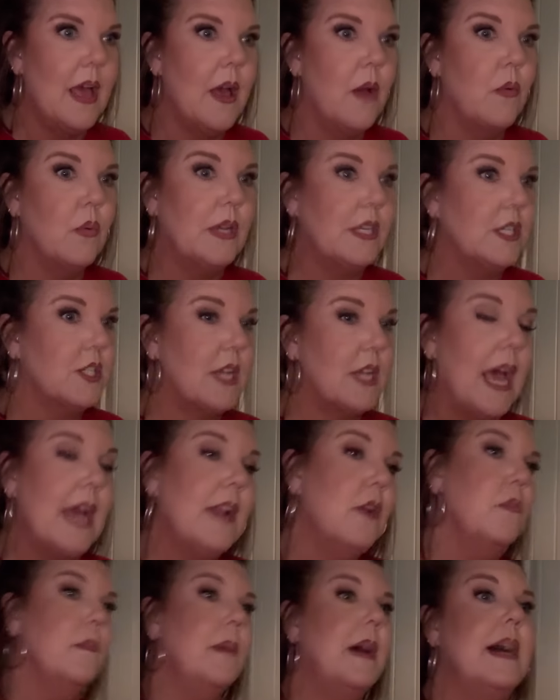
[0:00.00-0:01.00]
which I
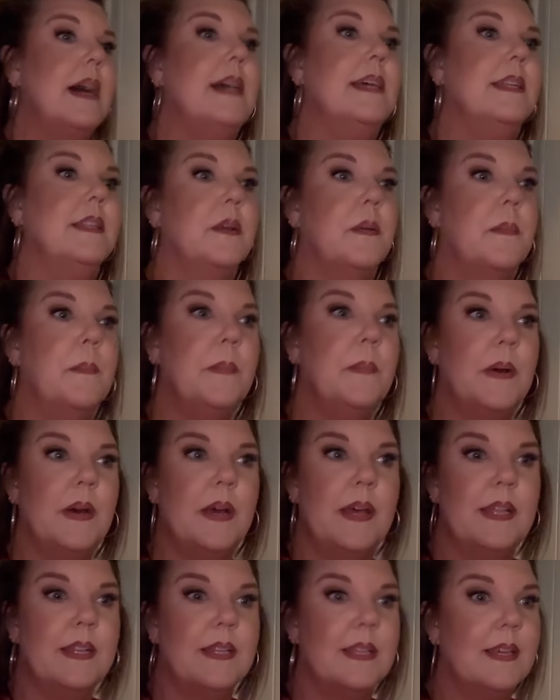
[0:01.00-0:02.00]
don't mind,
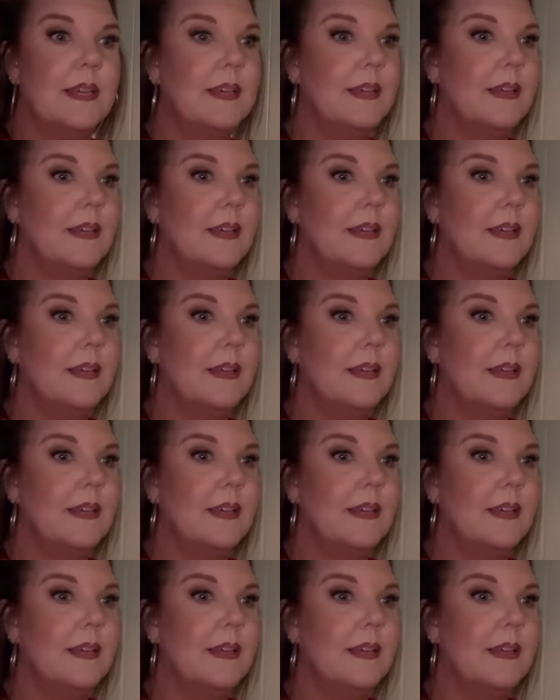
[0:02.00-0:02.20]
but